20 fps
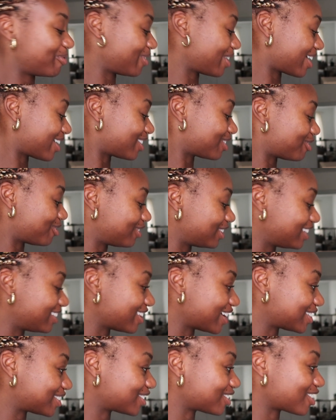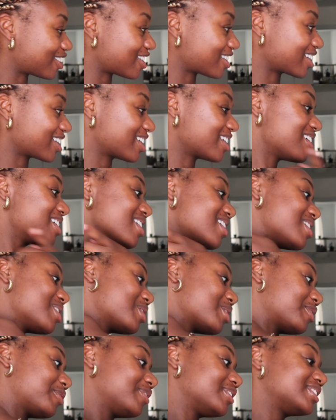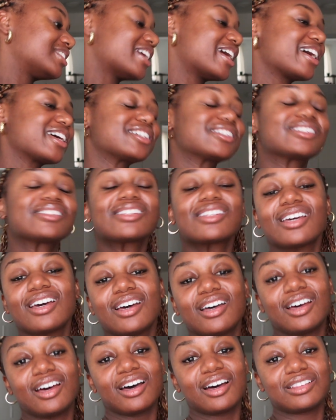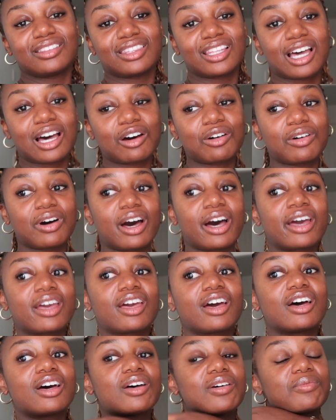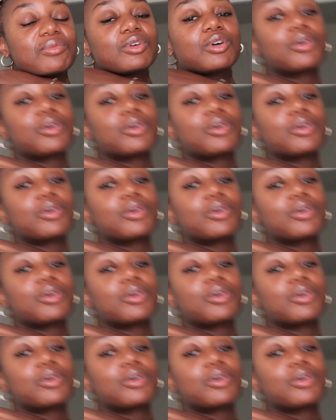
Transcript: We had a really nice talk over text now I am